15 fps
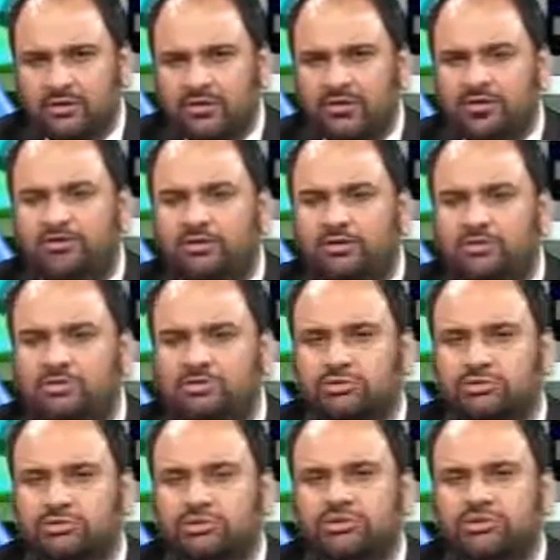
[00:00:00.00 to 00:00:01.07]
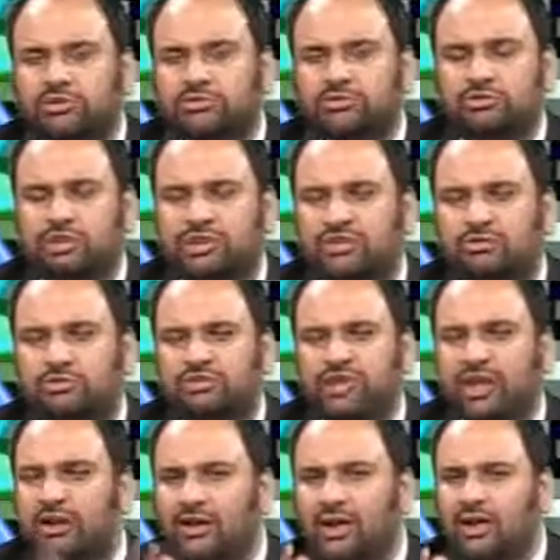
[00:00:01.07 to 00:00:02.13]
This, this consultation was
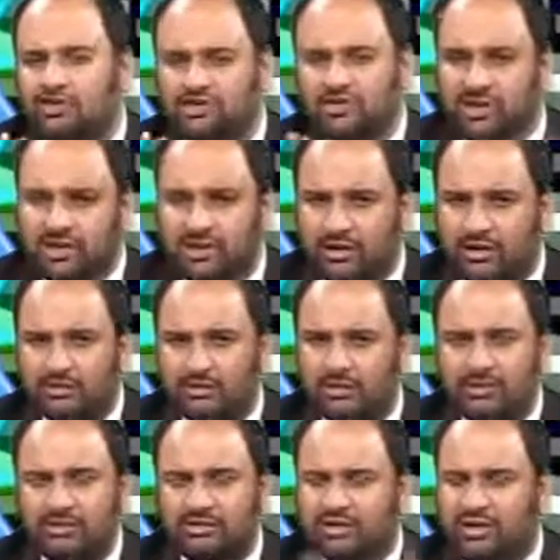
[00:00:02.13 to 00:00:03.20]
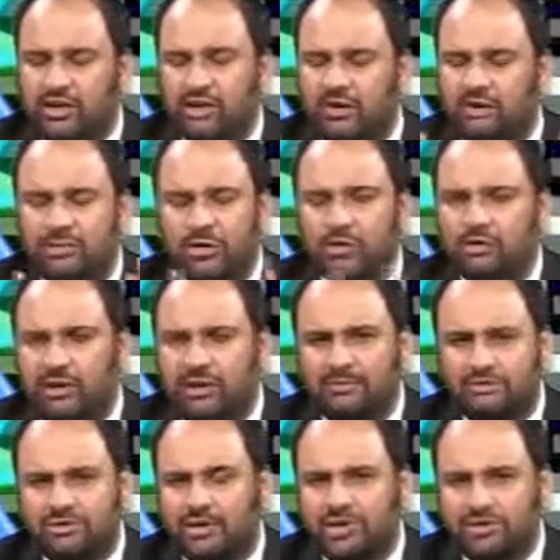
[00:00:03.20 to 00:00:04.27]
out last year, and I said it on the
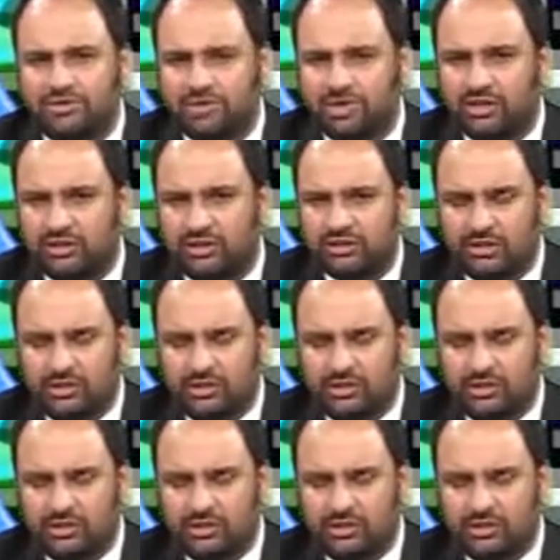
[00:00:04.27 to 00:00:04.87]
programs last year.